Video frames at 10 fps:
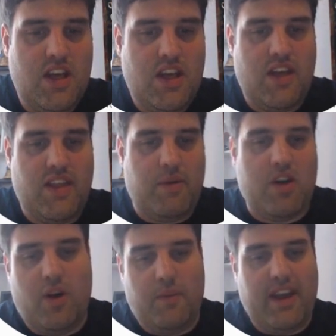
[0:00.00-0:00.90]
And there we
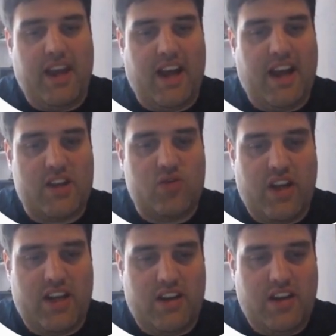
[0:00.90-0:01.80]
go, it has
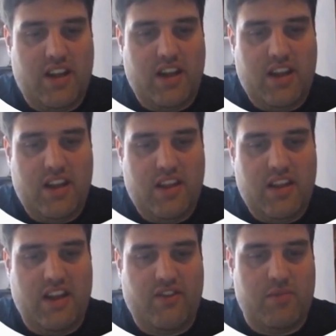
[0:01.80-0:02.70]
written
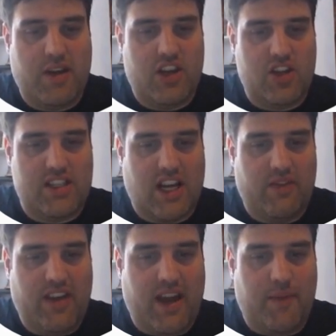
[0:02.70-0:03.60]
the information
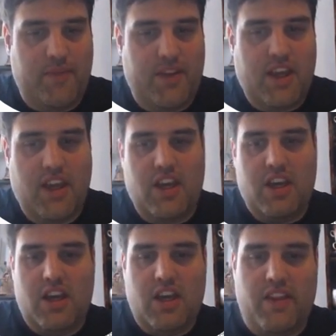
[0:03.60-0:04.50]
down there.
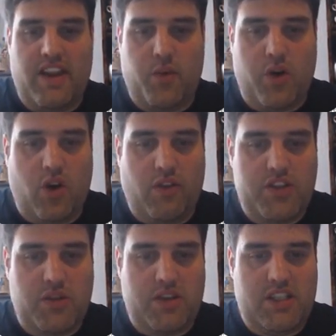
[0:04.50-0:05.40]
And then if we go for
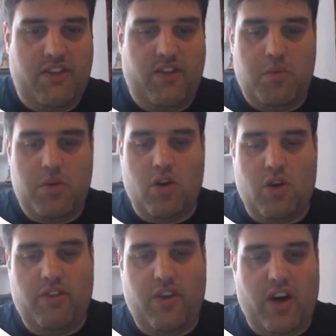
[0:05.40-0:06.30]
something different, we'll
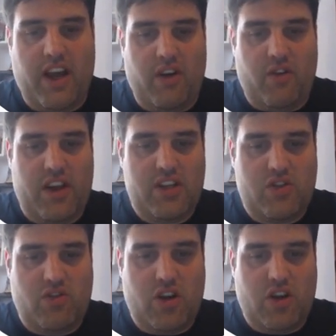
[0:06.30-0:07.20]
go for a
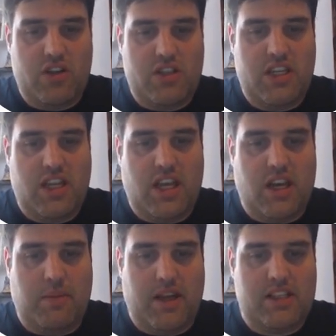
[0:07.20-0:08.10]
restaurant in
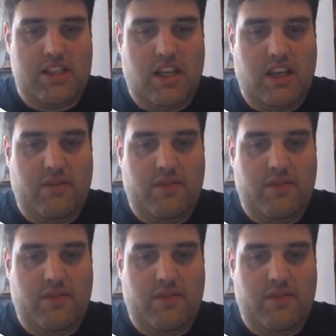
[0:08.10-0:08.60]
a big city.